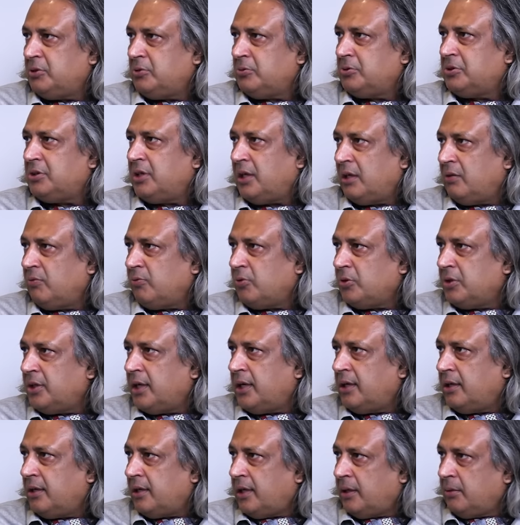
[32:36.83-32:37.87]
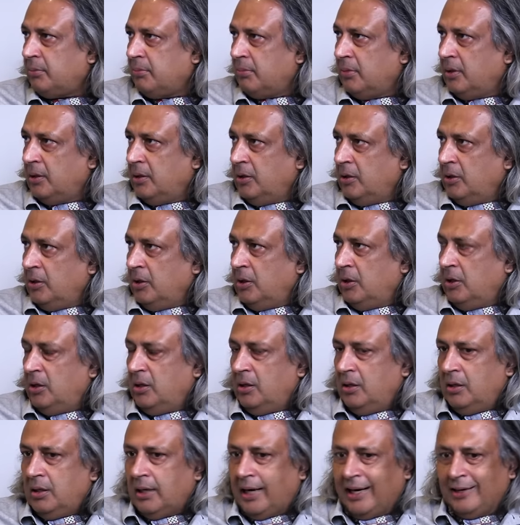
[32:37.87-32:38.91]
which was done for that time. Right.
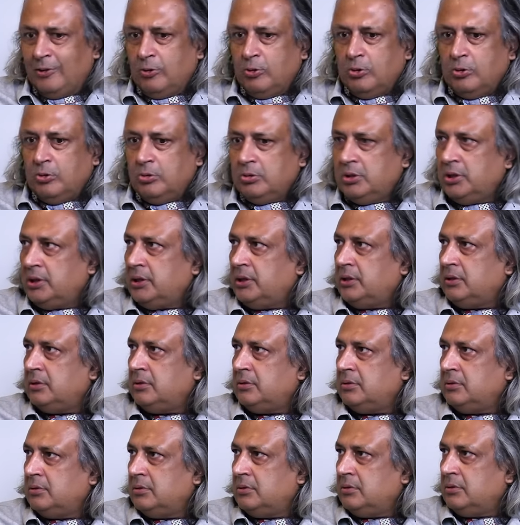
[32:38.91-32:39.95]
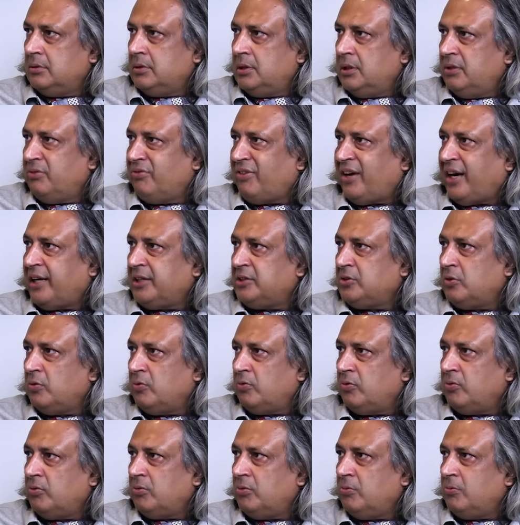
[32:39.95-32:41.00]
I don't know the facts
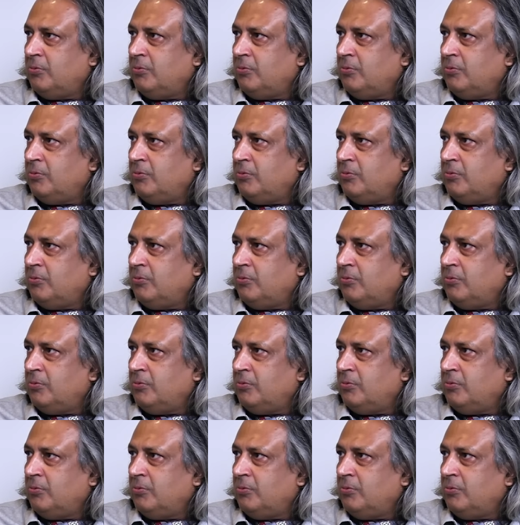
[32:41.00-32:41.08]
of